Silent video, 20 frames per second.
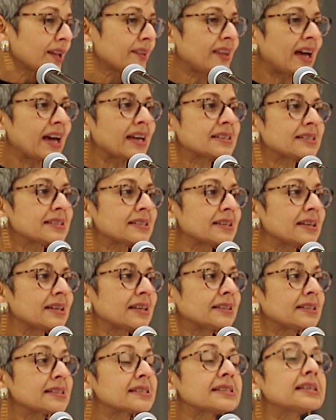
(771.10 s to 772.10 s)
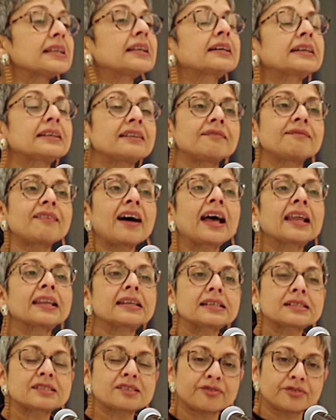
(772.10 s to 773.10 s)
that the Silicon
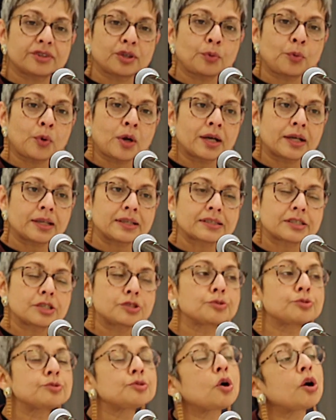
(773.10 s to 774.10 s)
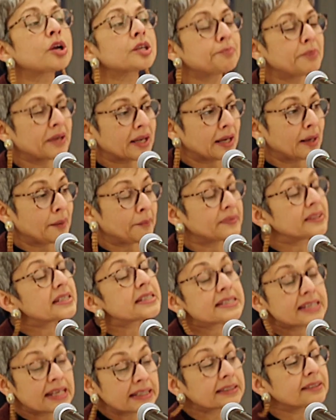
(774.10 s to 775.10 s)
Valleys of the world do not become the
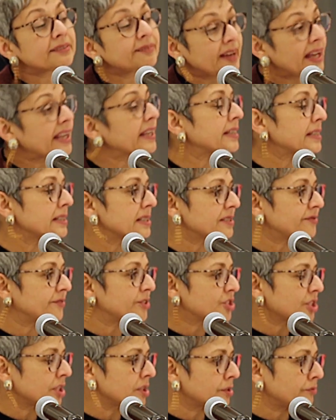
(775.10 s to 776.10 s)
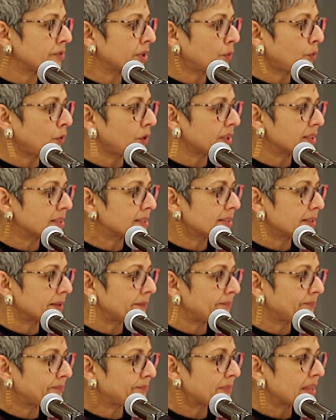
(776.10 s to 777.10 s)
death valleys for gender equality.
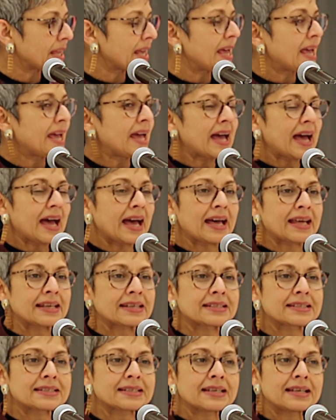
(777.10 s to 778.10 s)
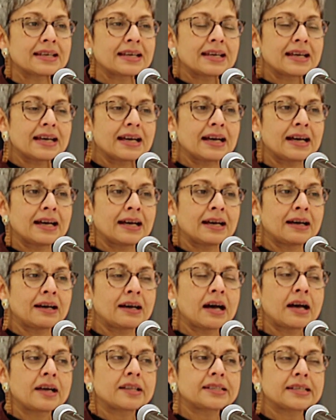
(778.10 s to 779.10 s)
And
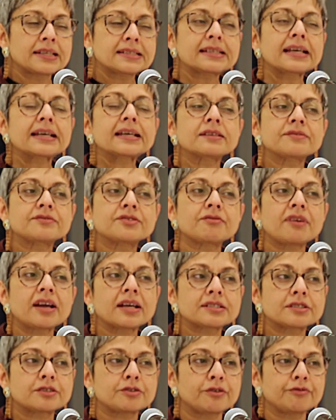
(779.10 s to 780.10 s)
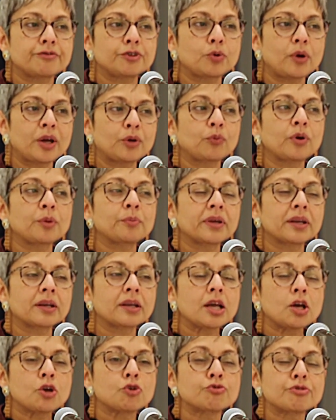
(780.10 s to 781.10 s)
the Executive Director of UN
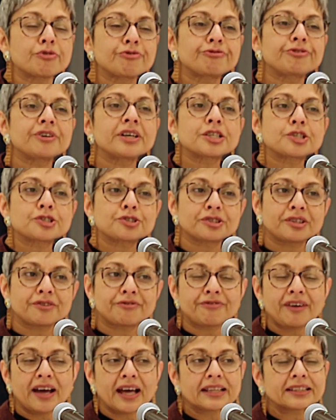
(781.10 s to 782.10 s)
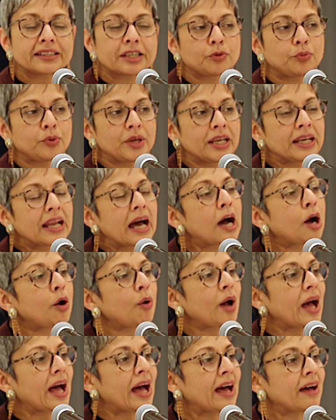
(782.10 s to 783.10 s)
Women referred to the fact that we now
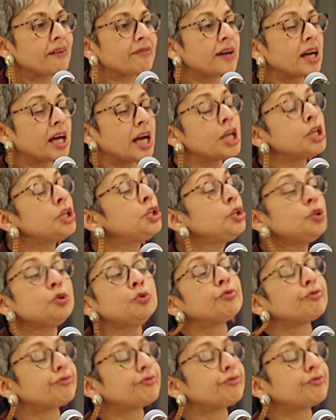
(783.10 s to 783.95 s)
have a new